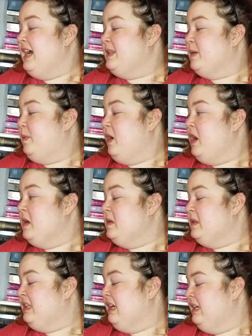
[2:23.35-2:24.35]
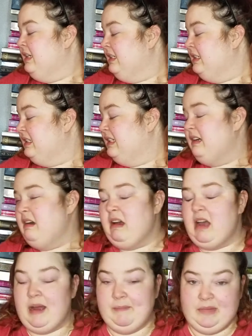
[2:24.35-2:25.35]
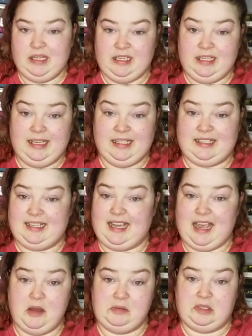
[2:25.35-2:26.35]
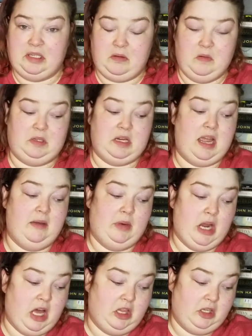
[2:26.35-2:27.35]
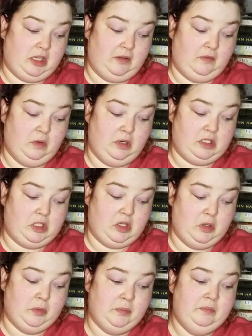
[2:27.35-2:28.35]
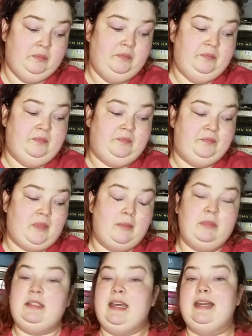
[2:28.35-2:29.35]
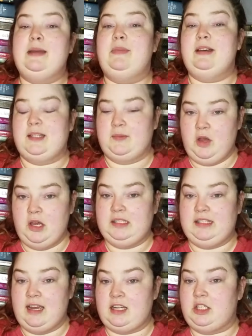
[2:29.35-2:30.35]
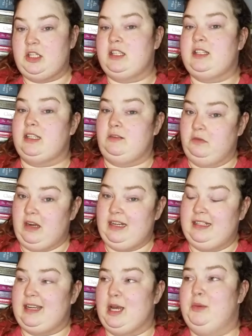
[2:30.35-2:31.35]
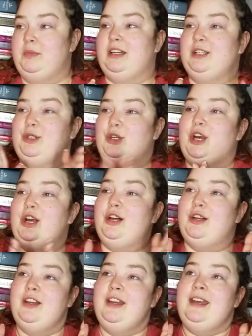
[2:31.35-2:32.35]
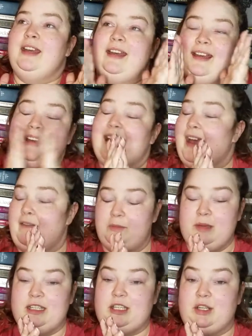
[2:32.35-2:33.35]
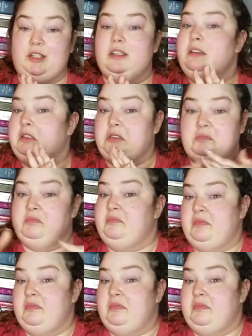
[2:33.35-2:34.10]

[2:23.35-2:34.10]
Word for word: I suppose I'm going to get to counting, which I am not looking forward to. I'm going to take it by small sections and write it down because your girl, I've mentioned,